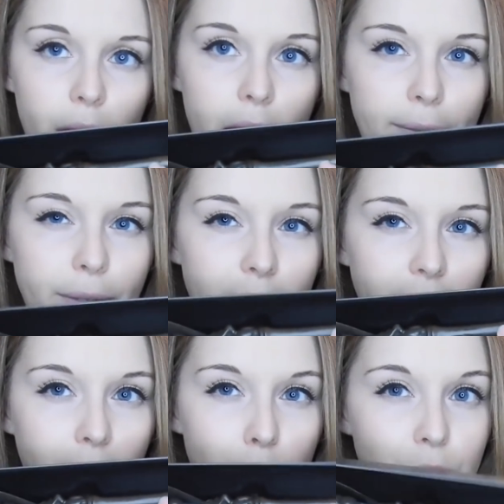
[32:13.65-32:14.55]
I
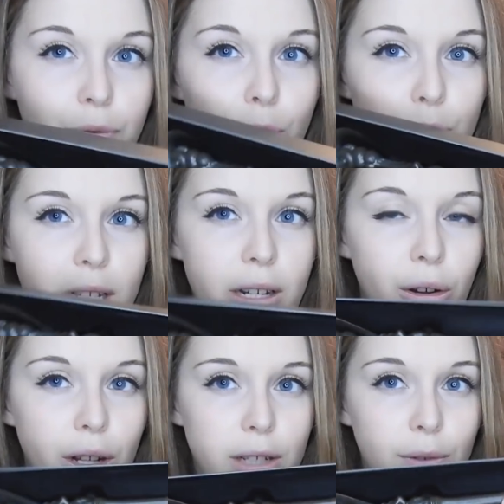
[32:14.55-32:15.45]
think it was
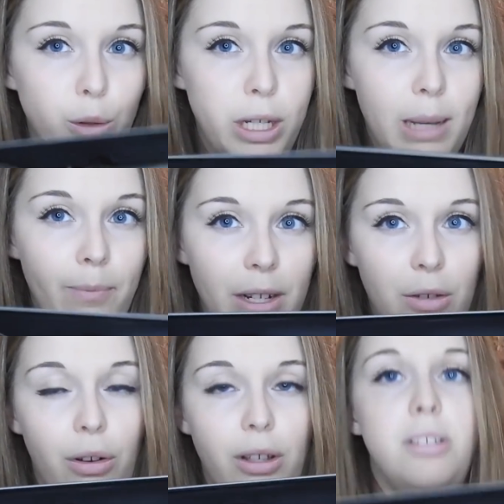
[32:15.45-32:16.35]
$40, 40 something
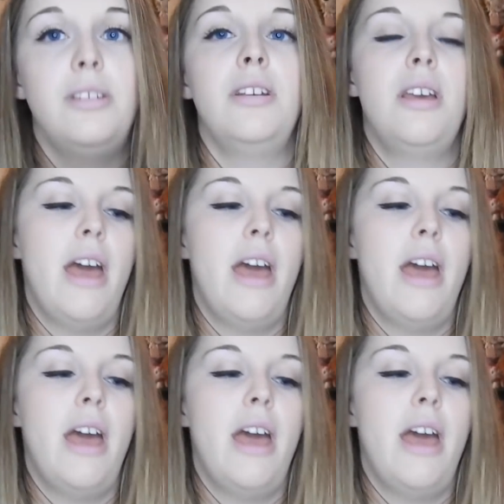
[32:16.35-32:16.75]
dollars.